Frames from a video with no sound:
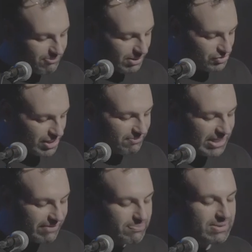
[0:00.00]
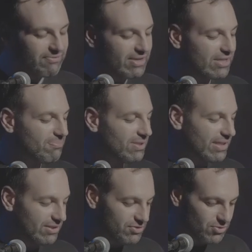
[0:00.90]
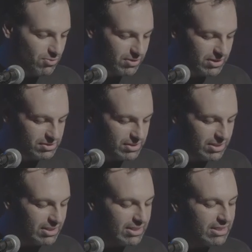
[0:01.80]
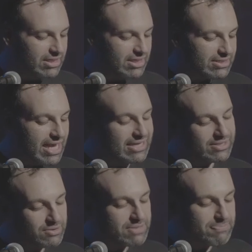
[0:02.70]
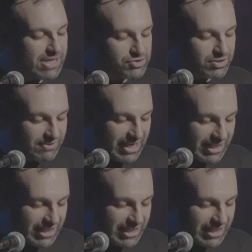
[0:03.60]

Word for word: of which have never been available in stores. That includes a picture of